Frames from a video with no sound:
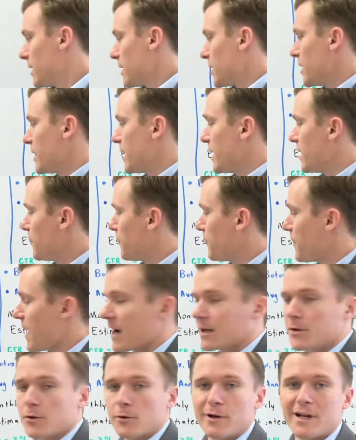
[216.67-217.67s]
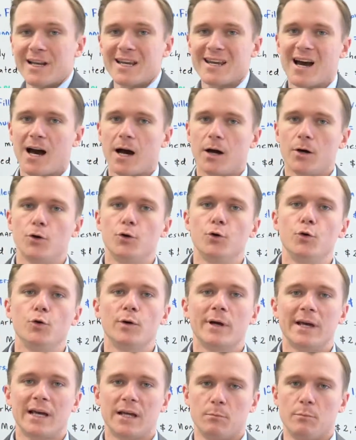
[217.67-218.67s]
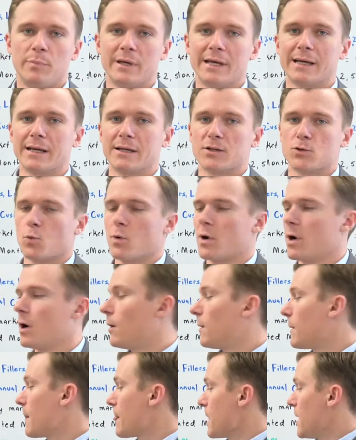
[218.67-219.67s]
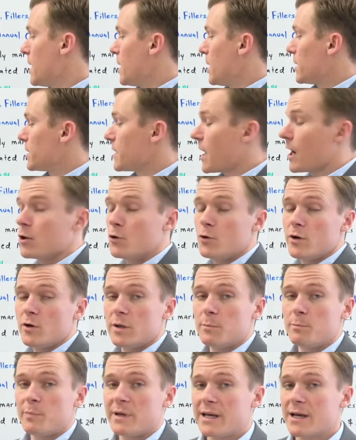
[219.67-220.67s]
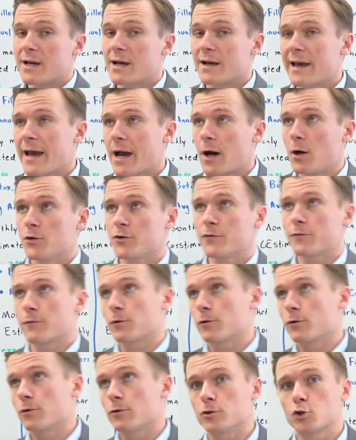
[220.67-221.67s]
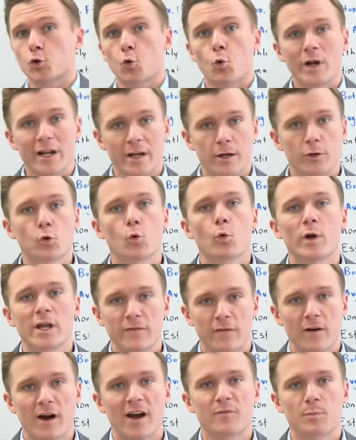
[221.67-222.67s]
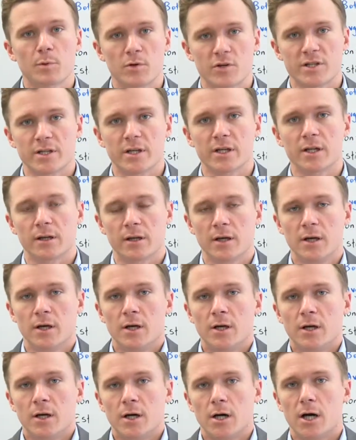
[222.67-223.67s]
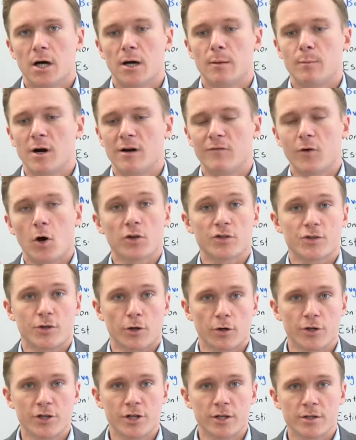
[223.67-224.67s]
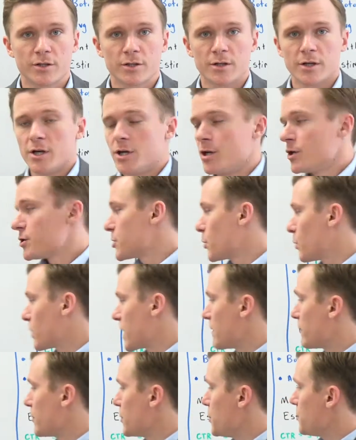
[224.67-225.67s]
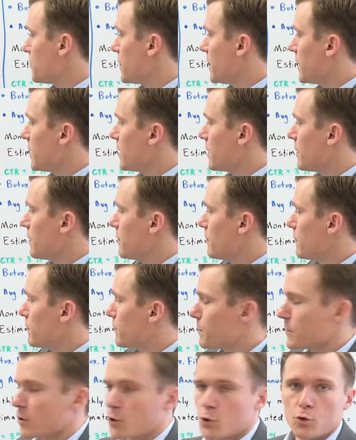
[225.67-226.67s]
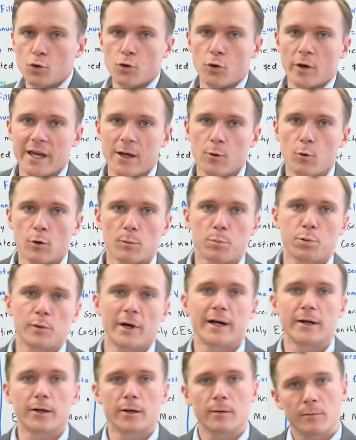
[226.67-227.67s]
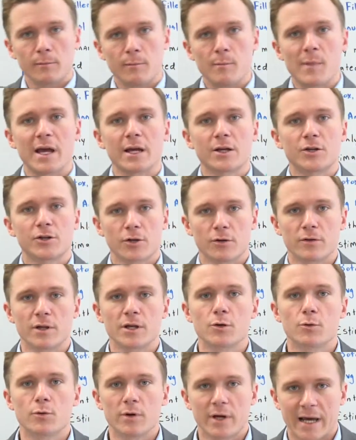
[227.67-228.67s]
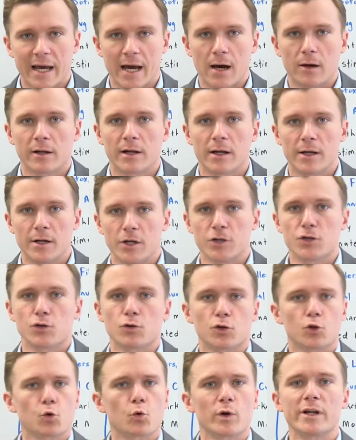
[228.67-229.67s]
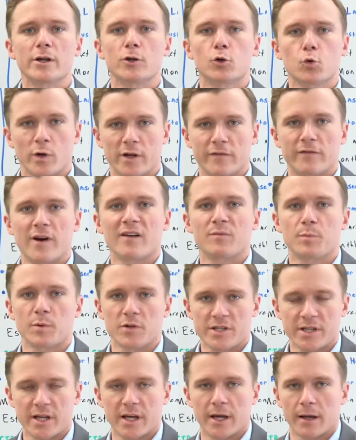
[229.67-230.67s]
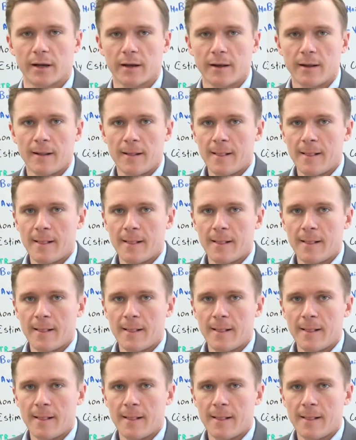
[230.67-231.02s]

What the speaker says: You need to factor in Yahoo and Bing as well. Yahoo and Bing accounts for 20 to 25% of all searches. So whatever you get from the Google Keyword Planner, make sure that you account an additional 20 to 25%